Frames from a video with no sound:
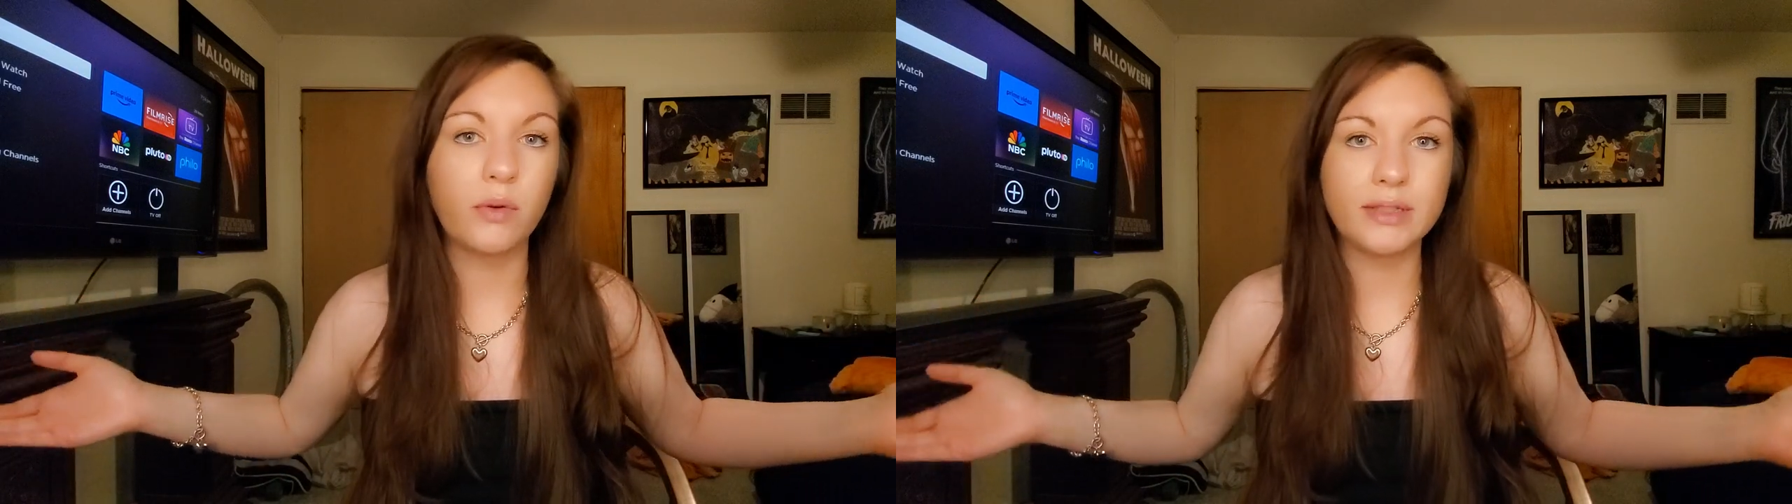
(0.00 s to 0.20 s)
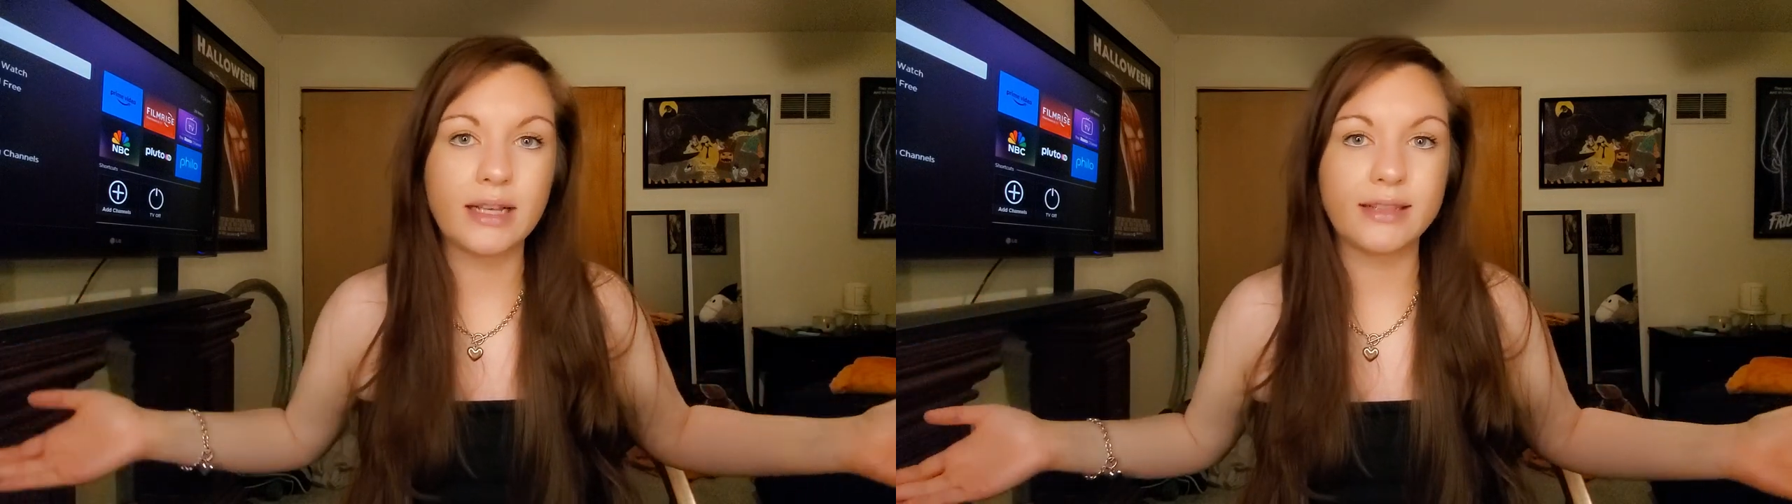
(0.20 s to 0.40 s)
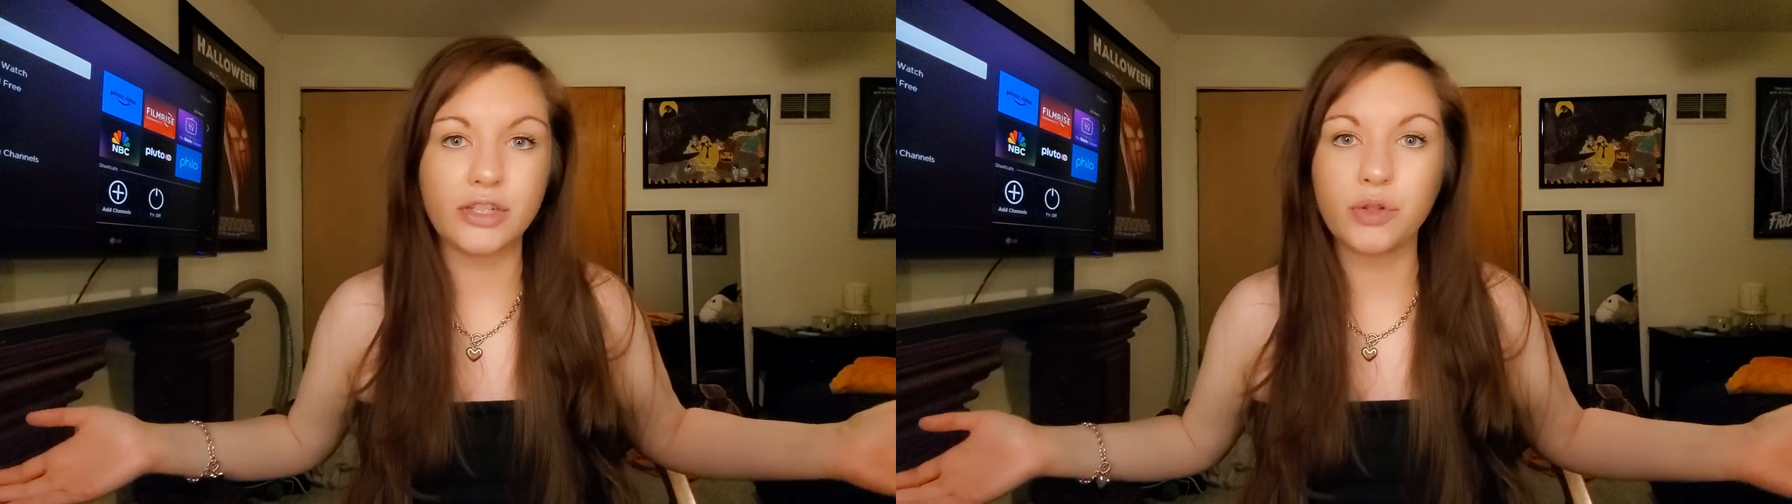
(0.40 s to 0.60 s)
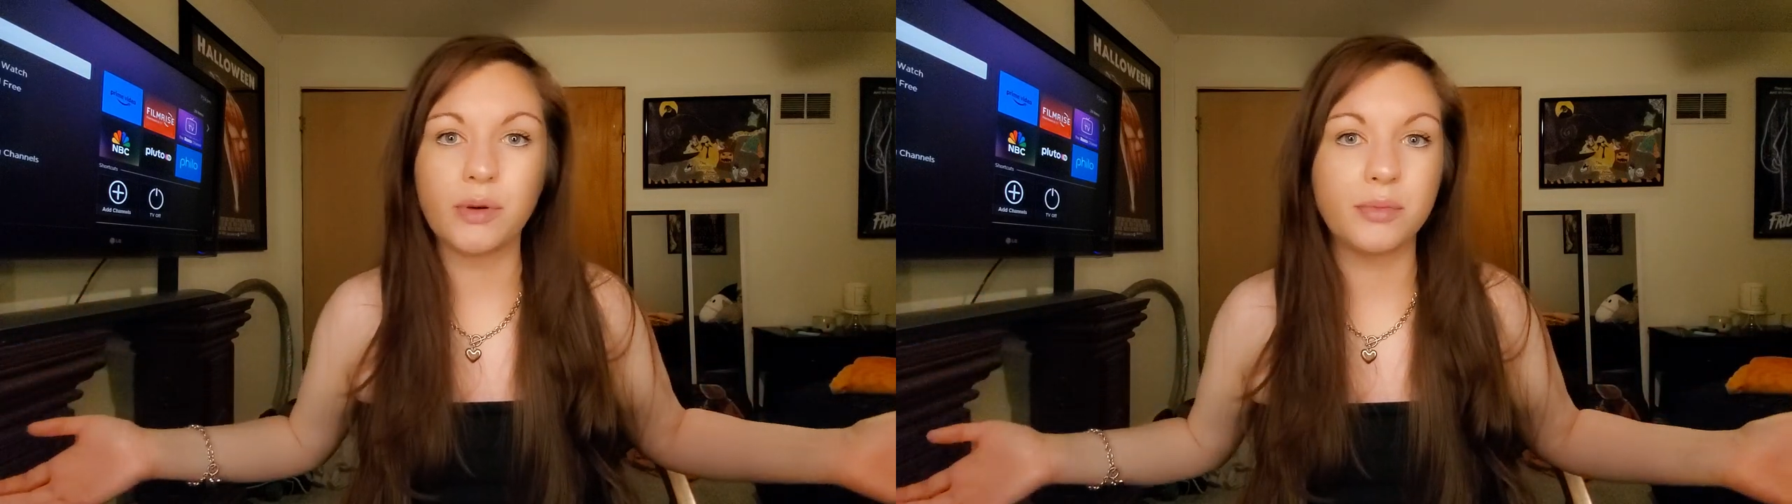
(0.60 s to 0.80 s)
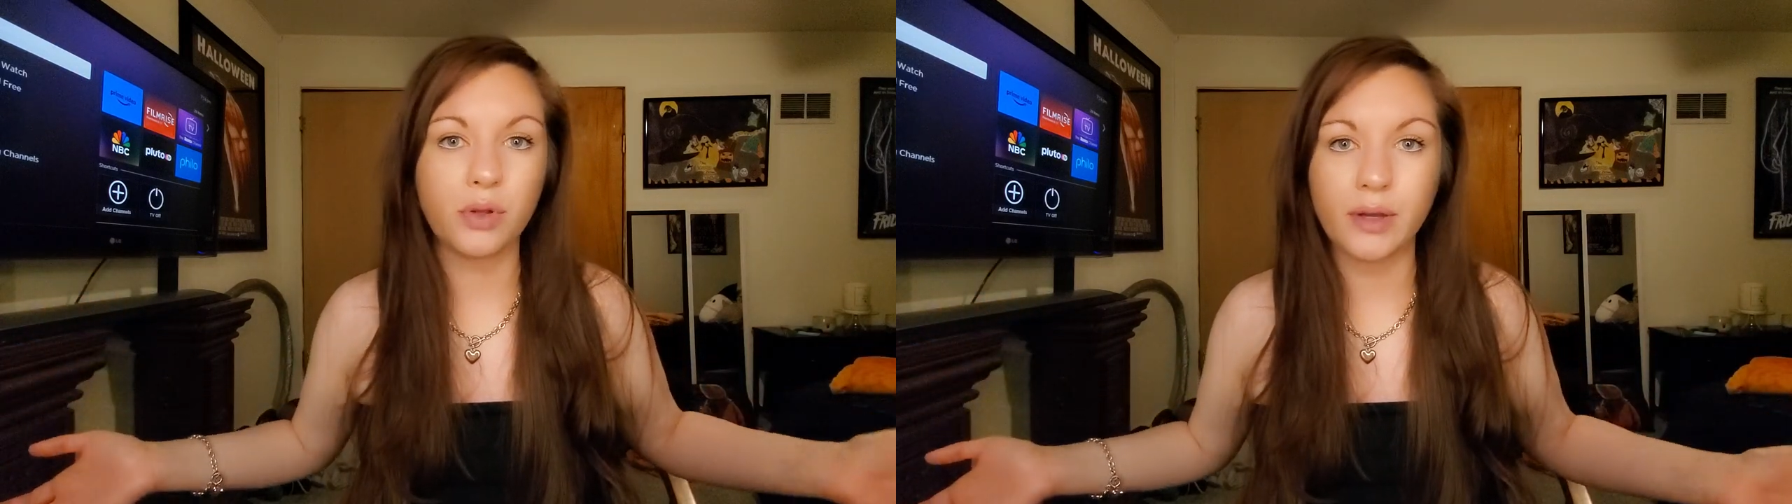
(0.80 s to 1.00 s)
always has like two
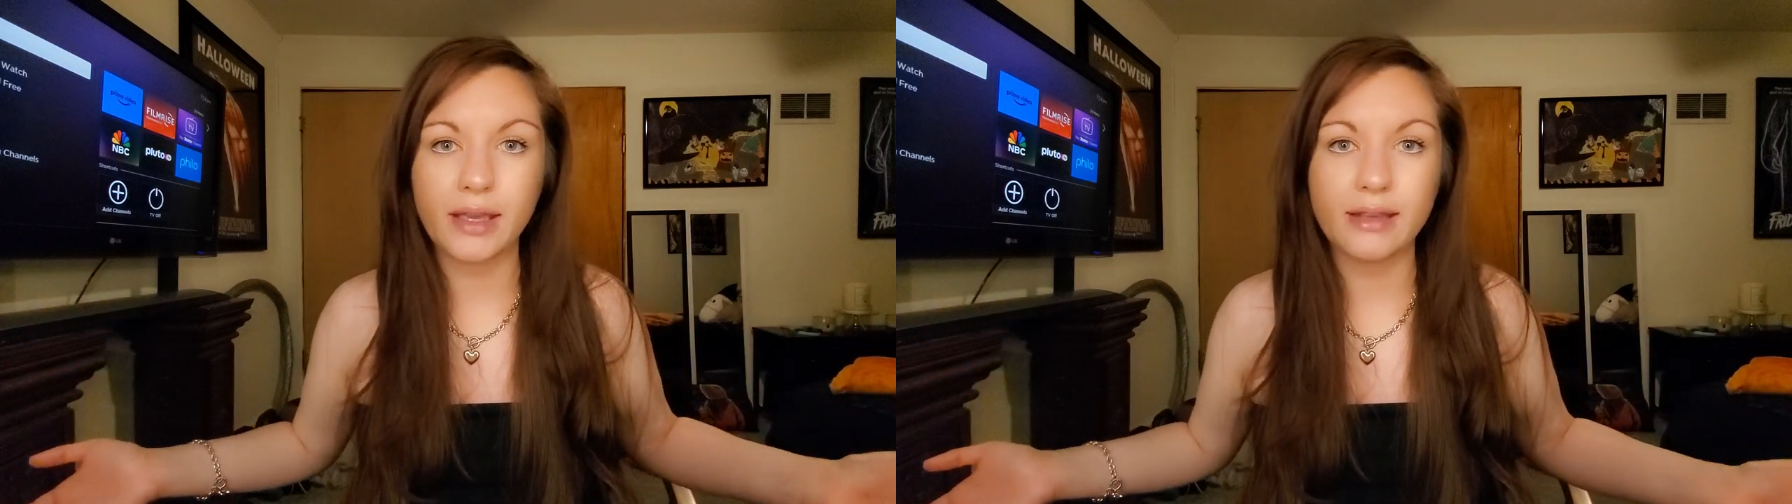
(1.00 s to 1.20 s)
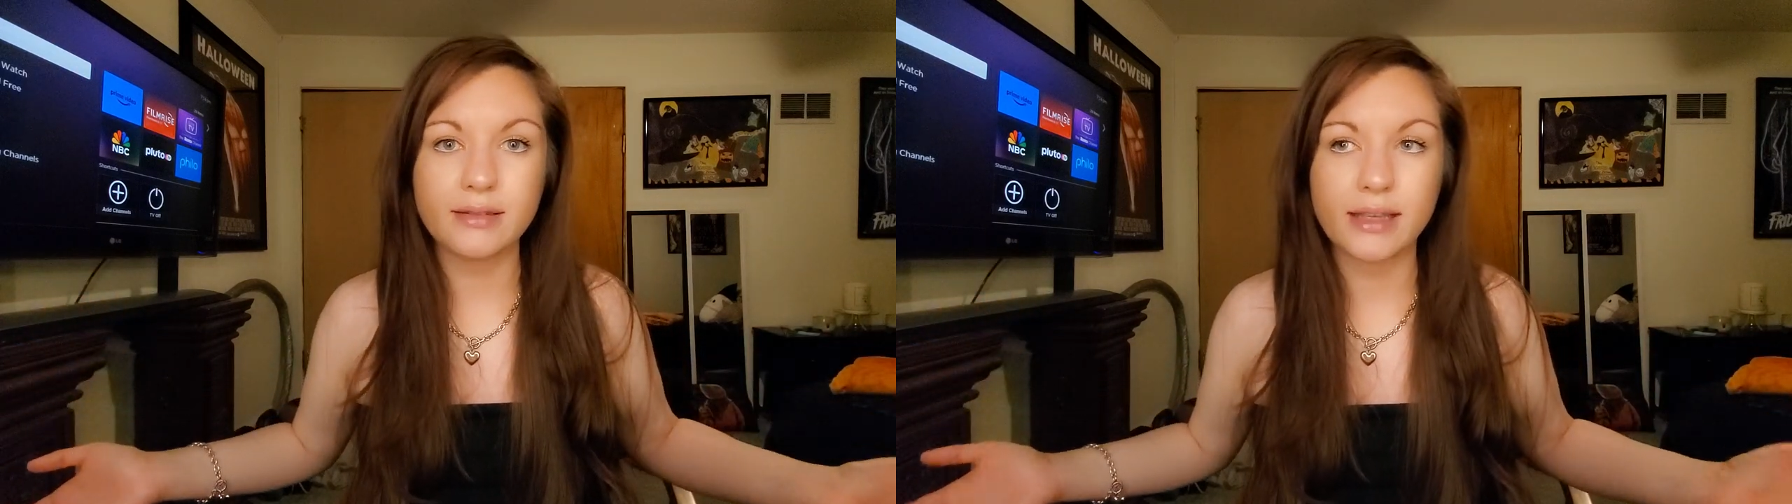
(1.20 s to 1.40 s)
employees,